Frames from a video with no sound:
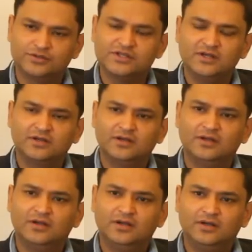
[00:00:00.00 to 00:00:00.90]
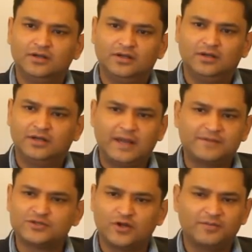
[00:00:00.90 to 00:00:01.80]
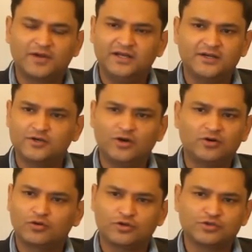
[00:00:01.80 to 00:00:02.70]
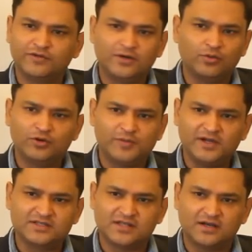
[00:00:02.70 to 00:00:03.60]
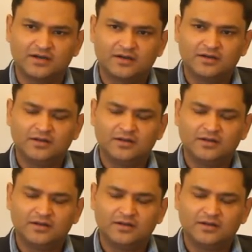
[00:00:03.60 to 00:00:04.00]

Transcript: You see, Captain Saurabh Kalia did not cross over and go into Pakistan.